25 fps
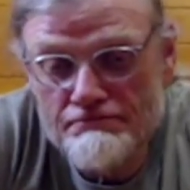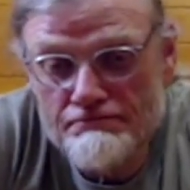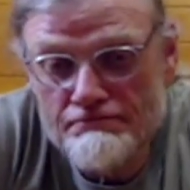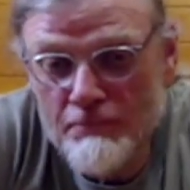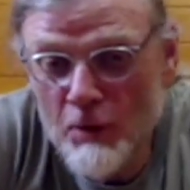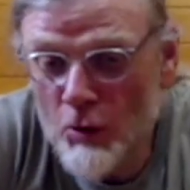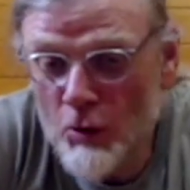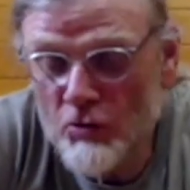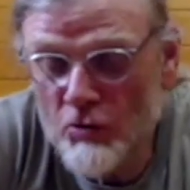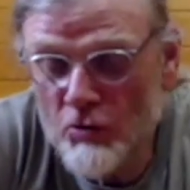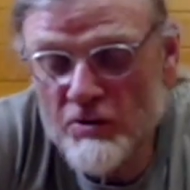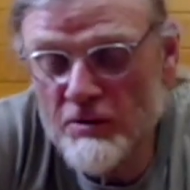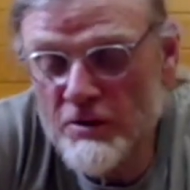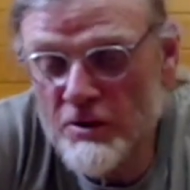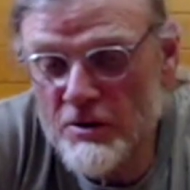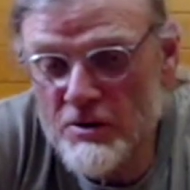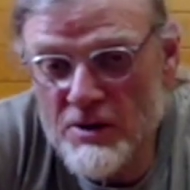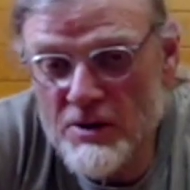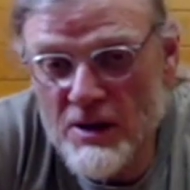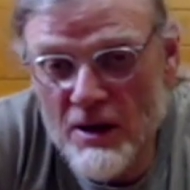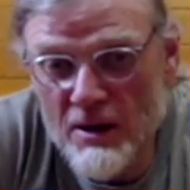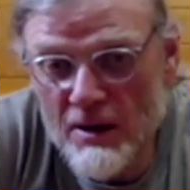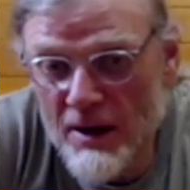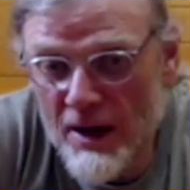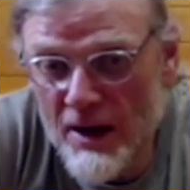Most of us
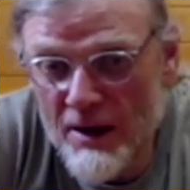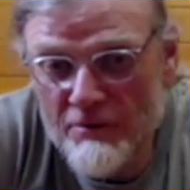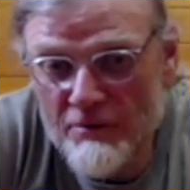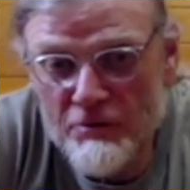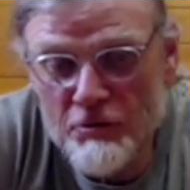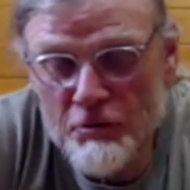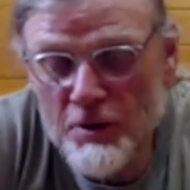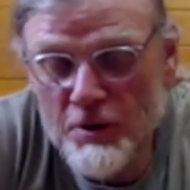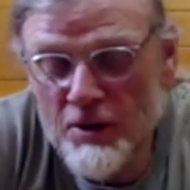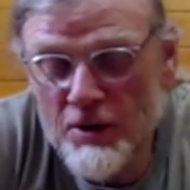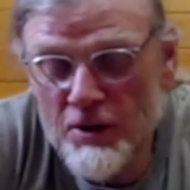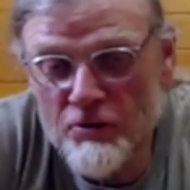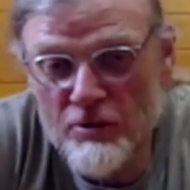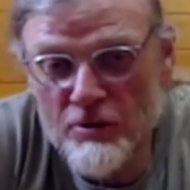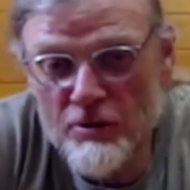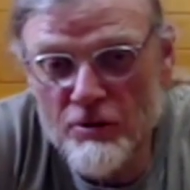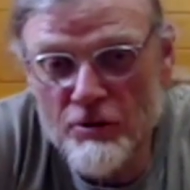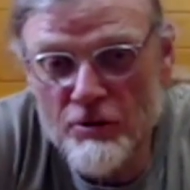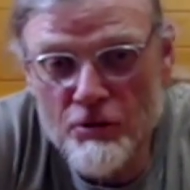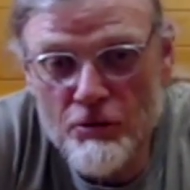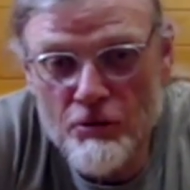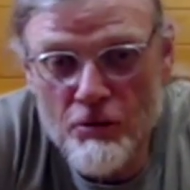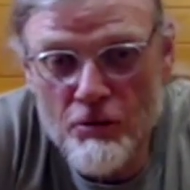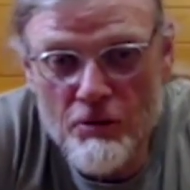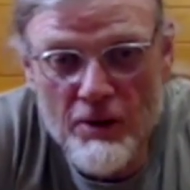have trees that are
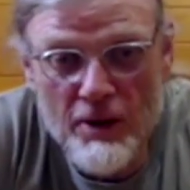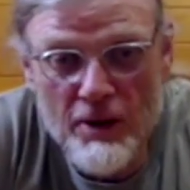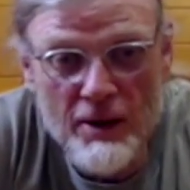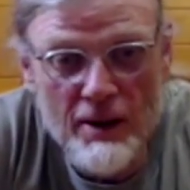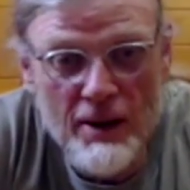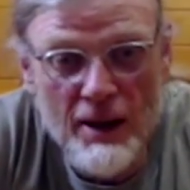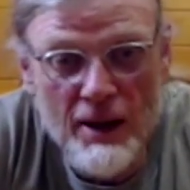too thick